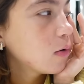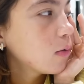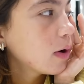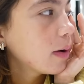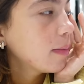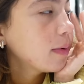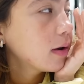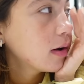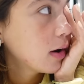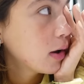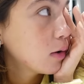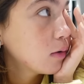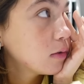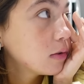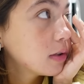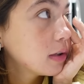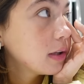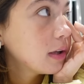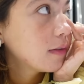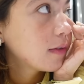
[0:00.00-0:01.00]
you write me a note
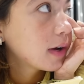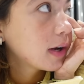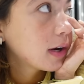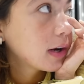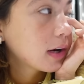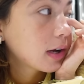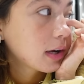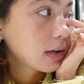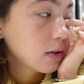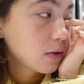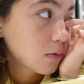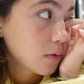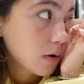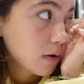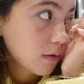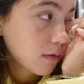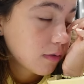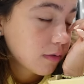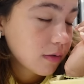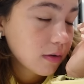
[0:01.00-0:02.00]
to leave at Yeah, I
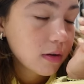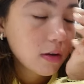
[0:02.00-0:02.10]
have it. I